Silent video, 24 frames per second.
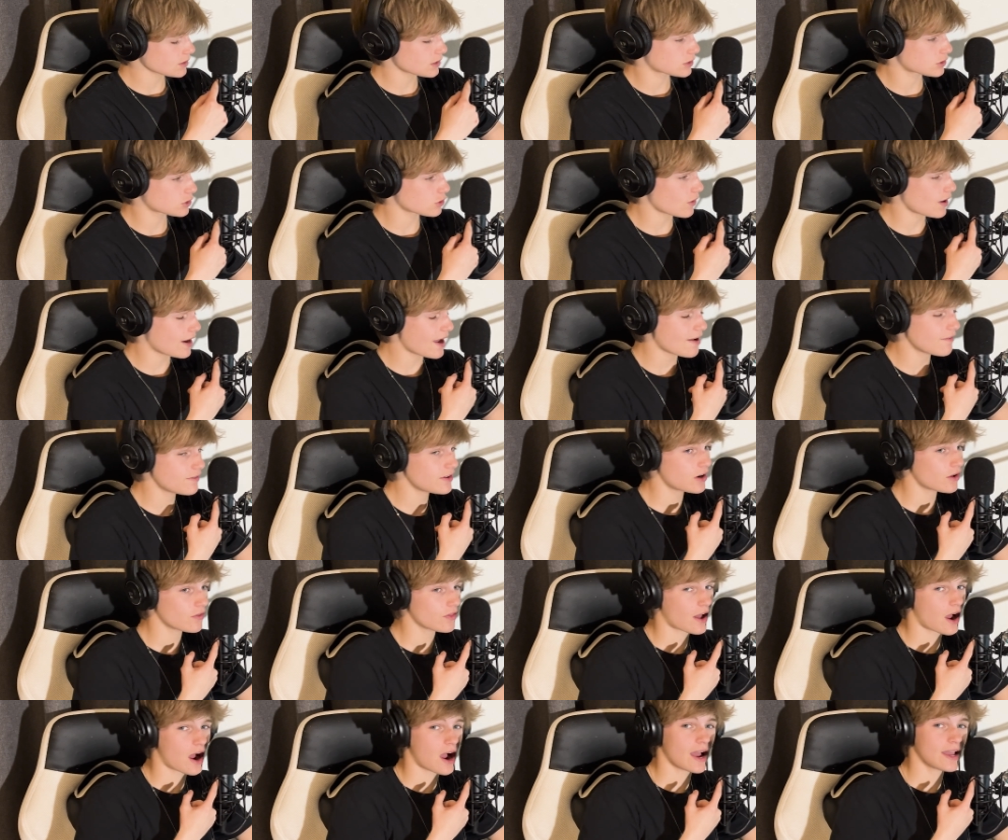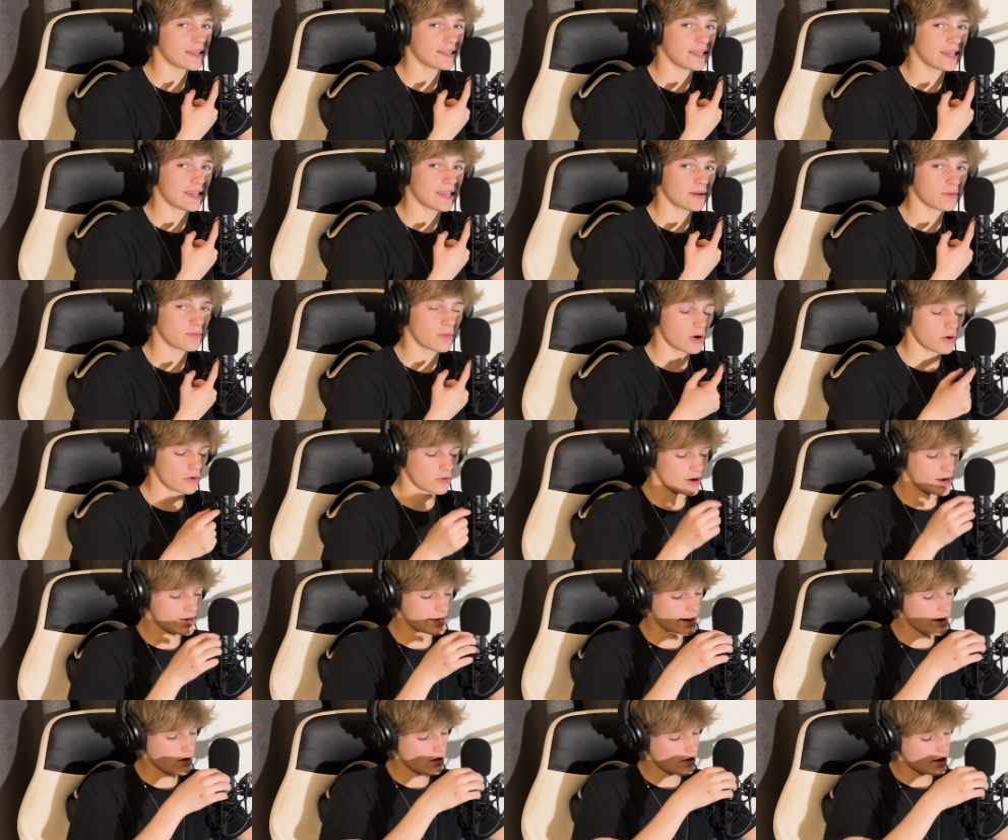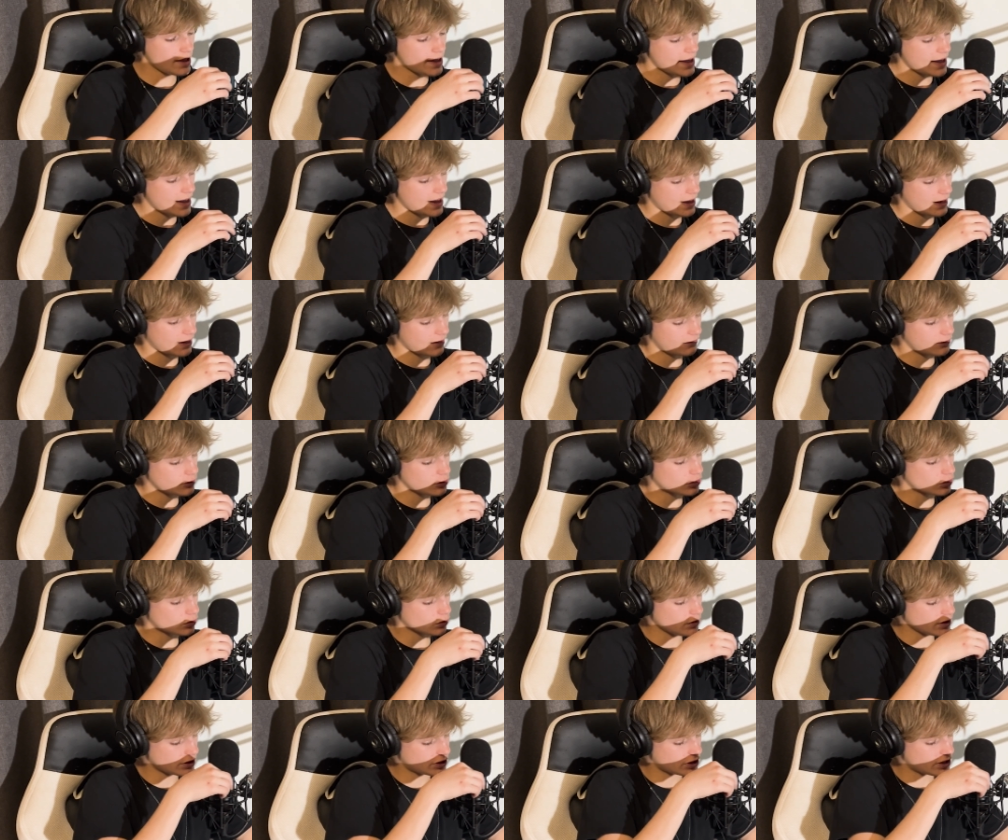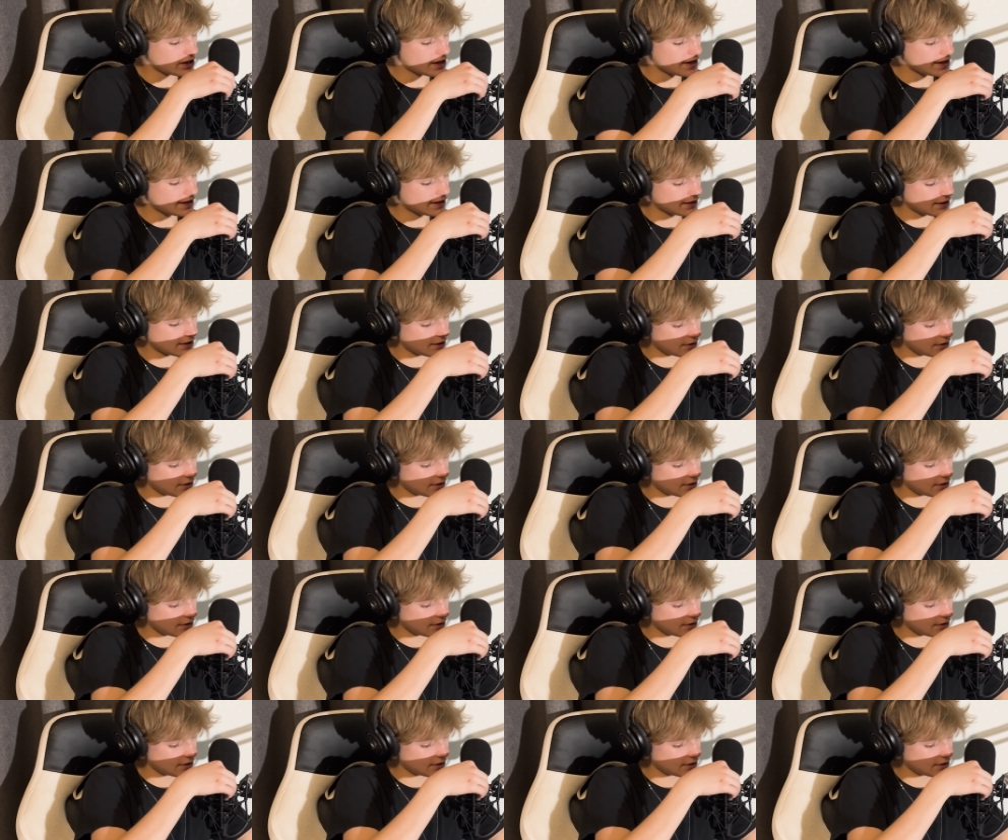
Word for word: So I have it on the high gain mode right now, and if you switch this,